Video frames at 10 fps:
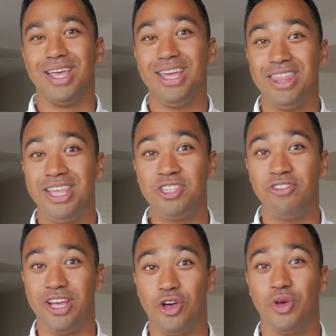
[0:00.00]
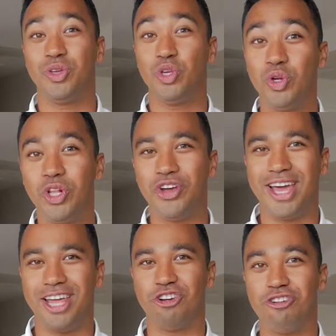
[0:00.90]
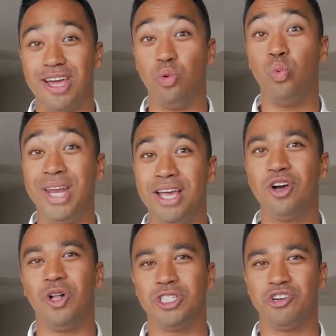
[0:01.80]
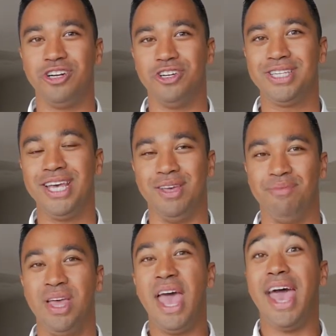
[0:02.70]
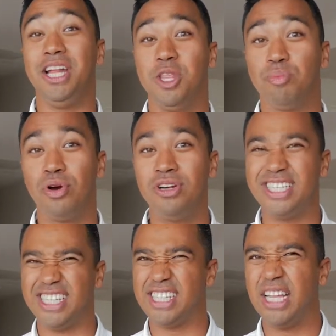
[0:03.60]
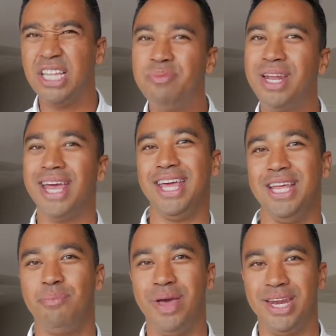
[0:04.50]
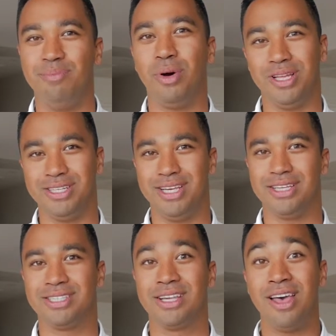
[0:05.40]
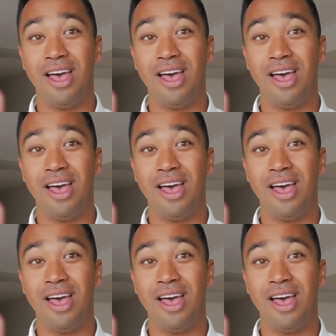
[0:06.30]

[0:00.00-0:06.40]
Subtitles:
In this video, you'll learn how to create a winning culture in your team and in the process, eliminate any petty politics.